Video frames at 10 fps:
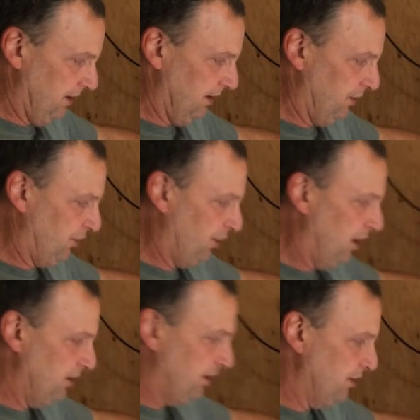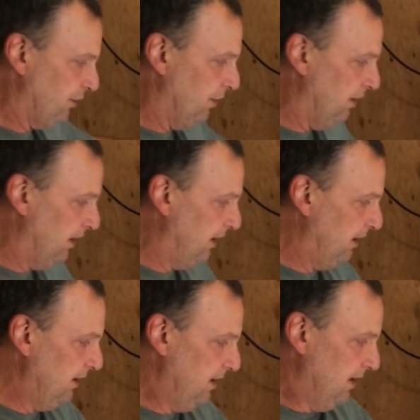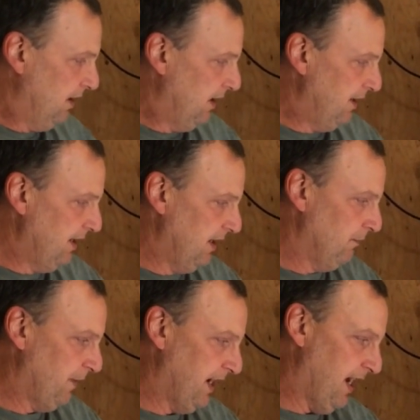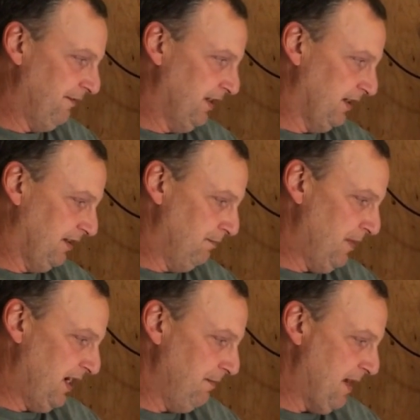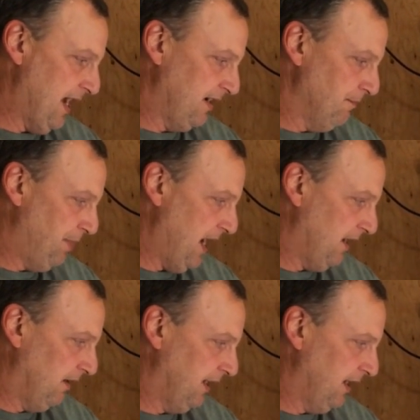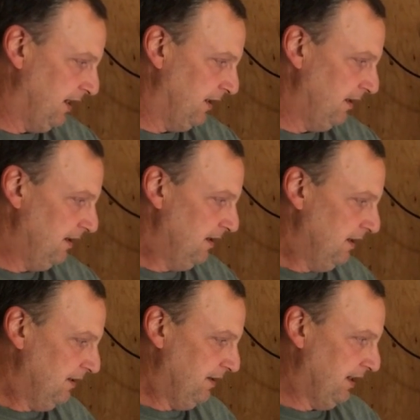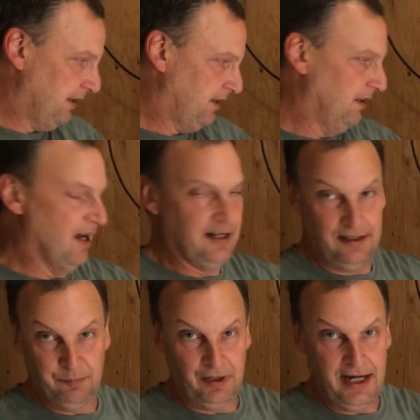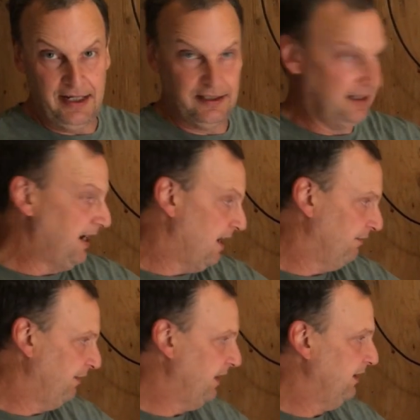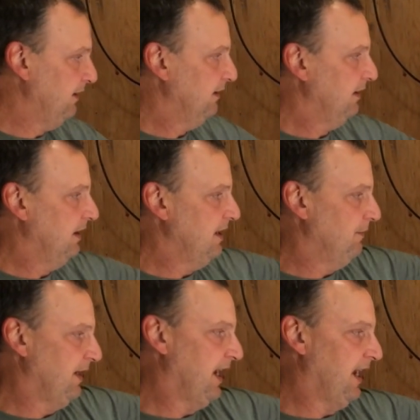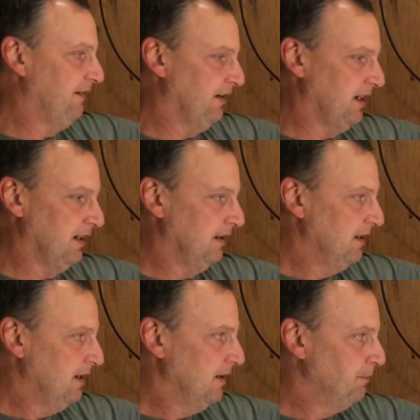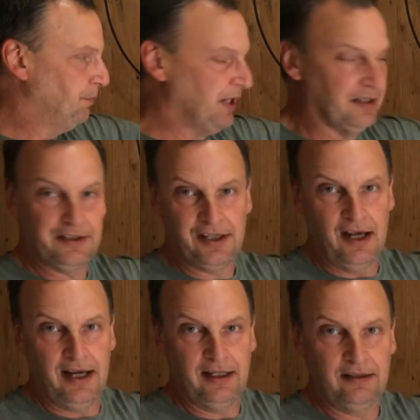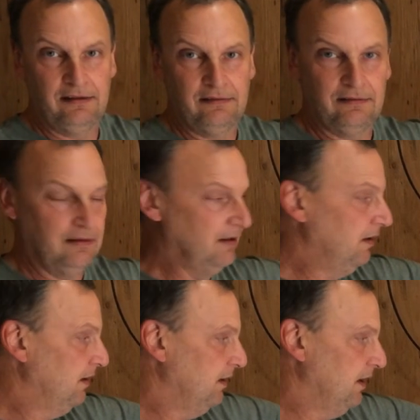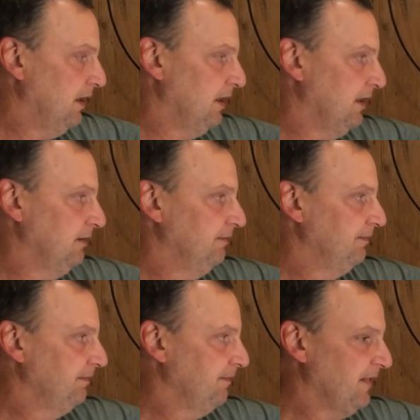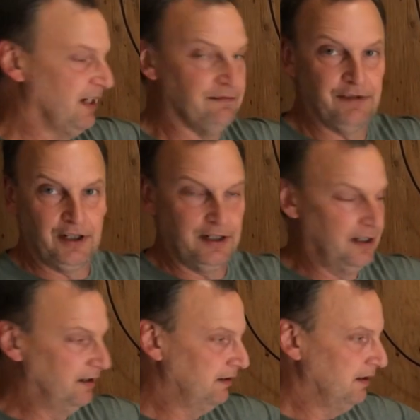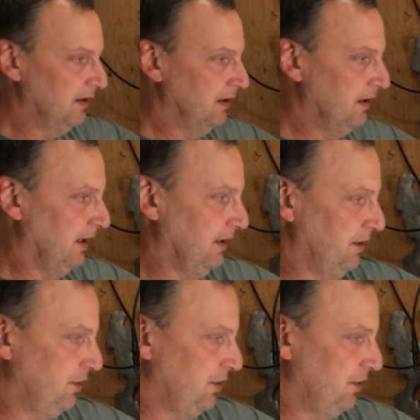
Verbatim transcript: to this charge controller and then we have this mini magnum panel here that's a lot of the brains of the outfit. And then we have a pure sine uh, inverter that